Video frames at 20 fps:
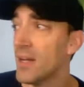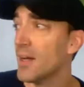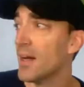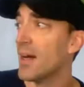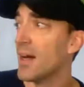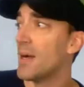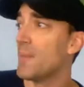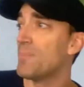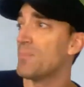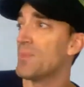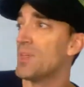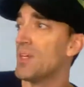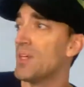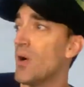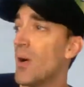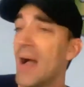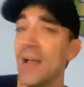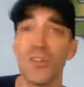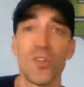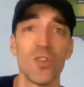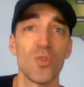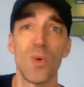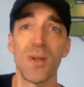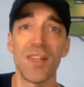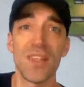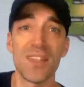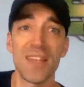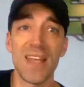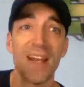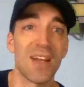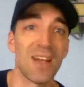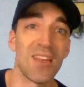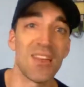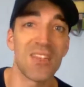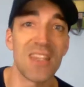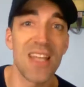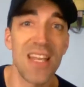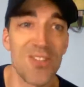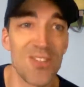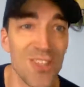I just want to stand on a
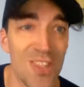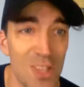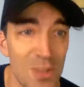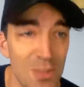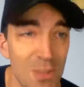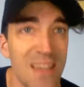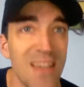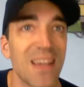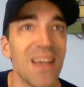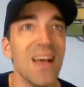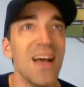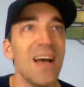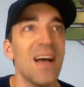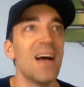stage and speak.